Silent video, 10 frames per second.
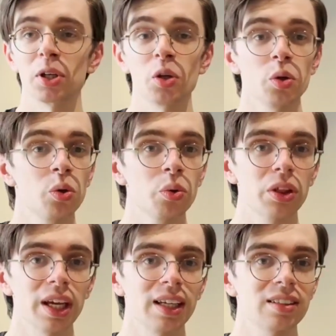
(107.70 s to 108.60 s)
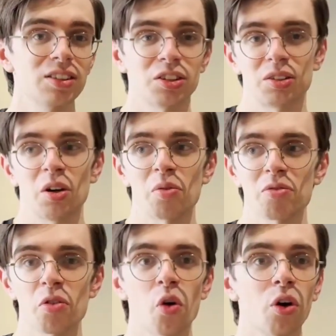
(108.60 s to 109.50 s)
Google things, just go on
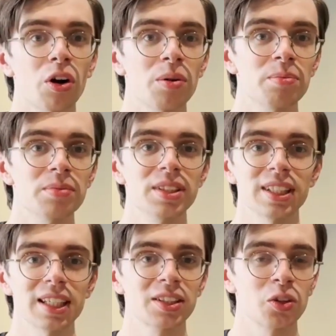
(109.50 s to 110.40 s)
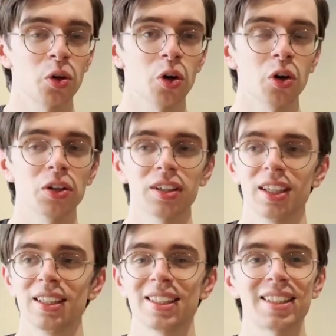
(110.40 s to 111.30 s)
forums, Discord,
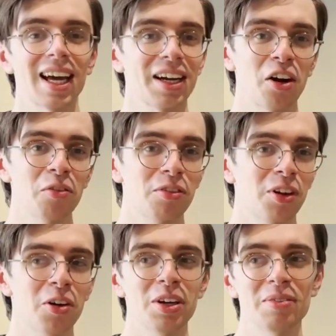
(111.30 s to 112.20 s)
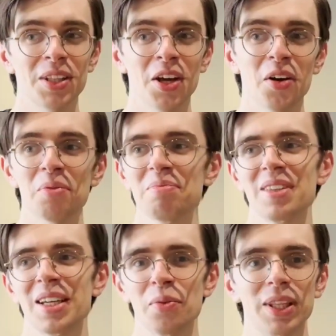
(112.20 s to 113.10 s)
Stack Overflow, even though
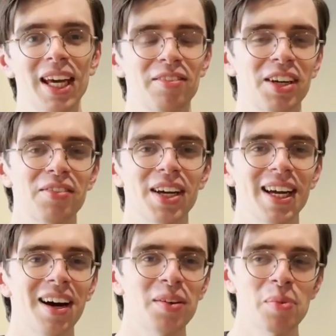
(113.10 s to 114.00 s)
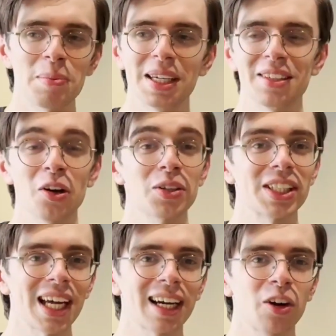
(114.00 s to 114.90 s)
with the advent of AI, maybe not
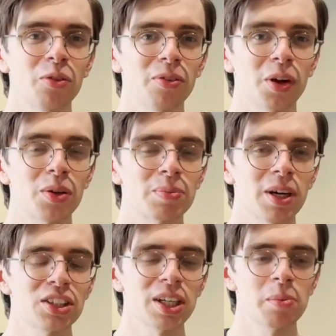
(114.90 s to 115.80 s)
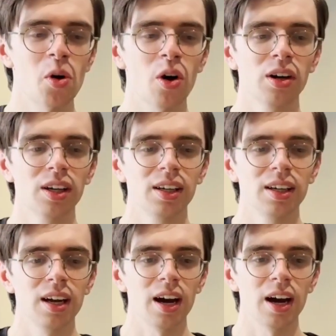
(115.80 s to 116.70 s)
Stack Overflow as much anymore.
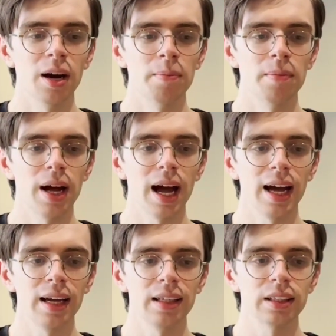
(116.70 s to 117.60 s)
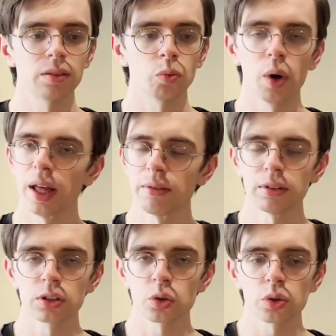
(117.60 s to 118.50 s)
And whatever
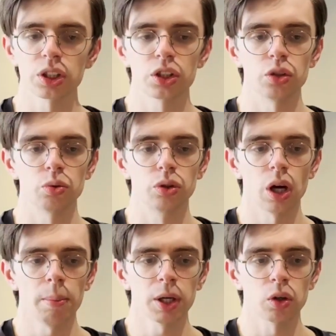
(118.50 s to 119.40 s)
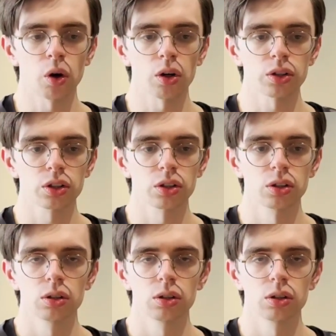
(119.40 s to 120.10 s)
resources you come across,